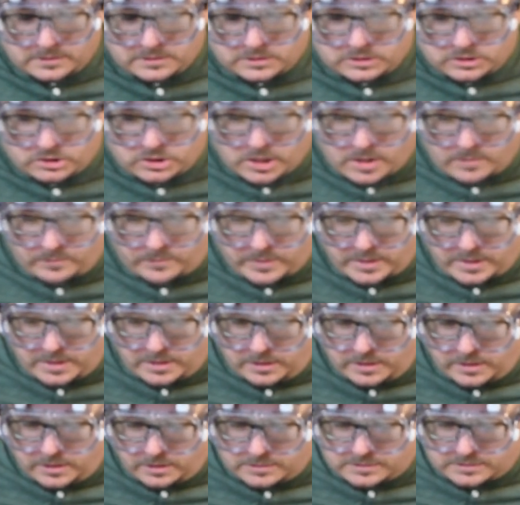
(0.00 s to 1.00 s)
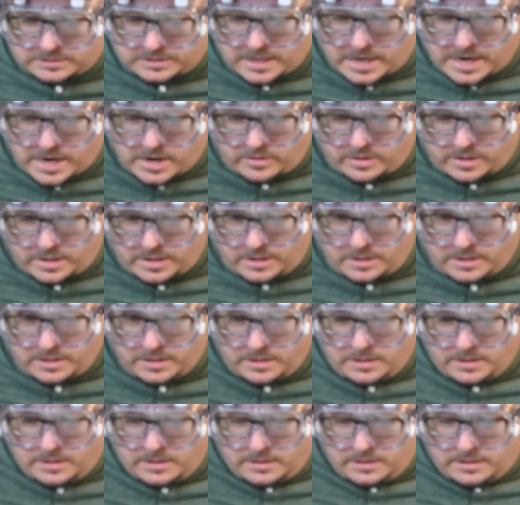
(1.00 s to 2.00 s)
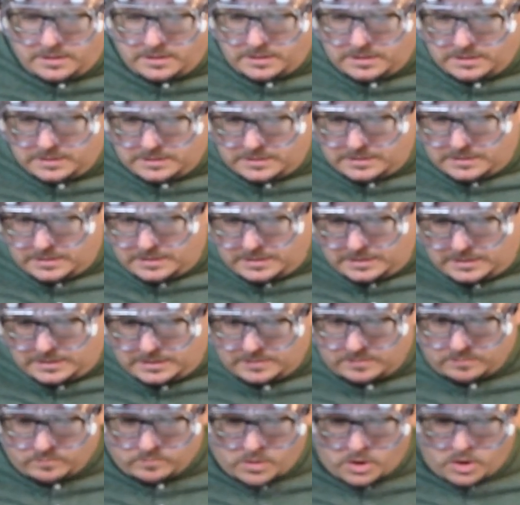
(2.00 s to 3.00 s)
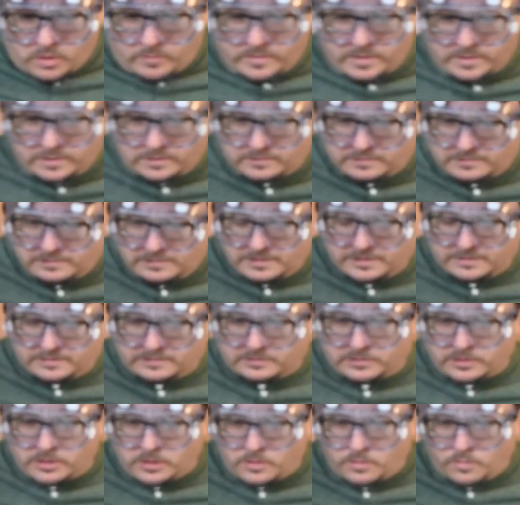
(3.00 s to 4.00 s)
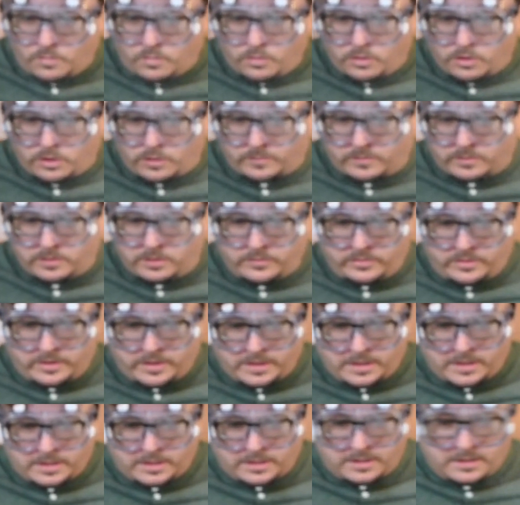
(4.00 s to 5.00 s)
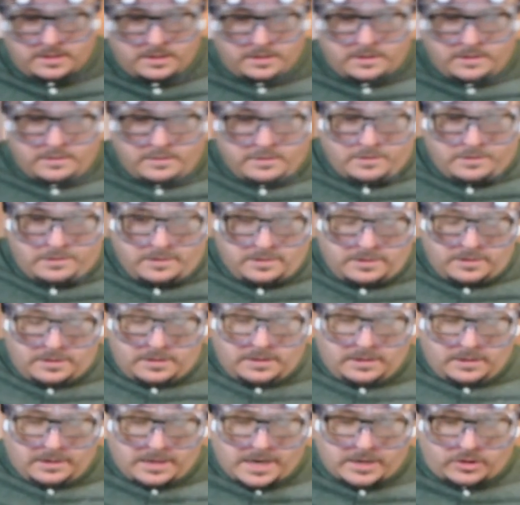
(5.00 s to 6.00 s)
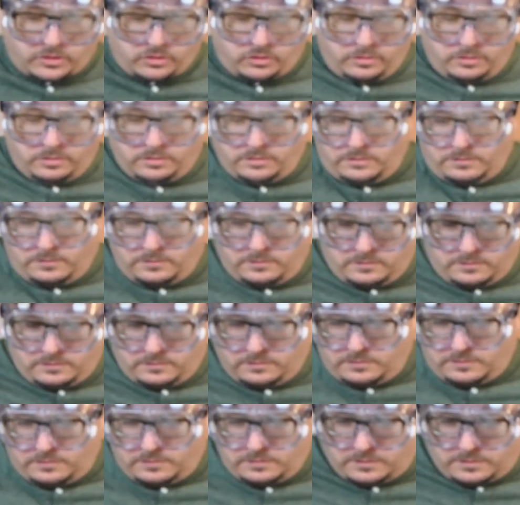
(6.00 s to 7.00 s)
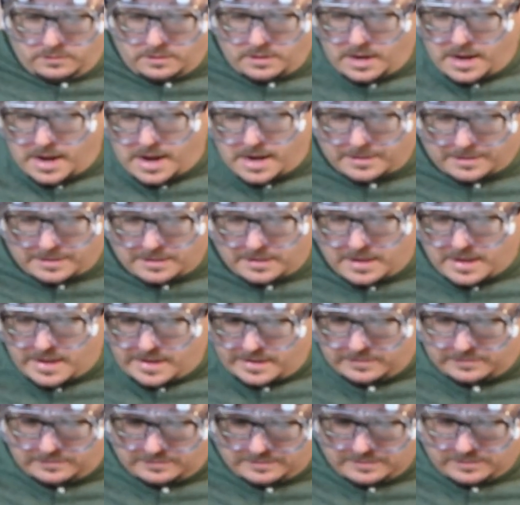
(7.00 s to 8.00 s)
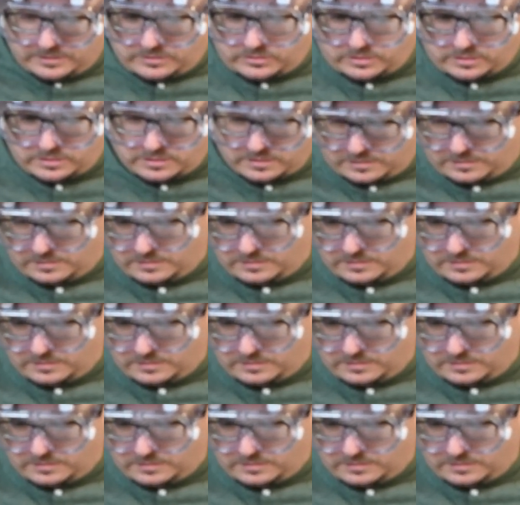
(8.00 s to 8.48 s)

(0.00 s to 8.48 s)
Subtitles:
jumpy little scary moments, it's no warmer than like at the gas station.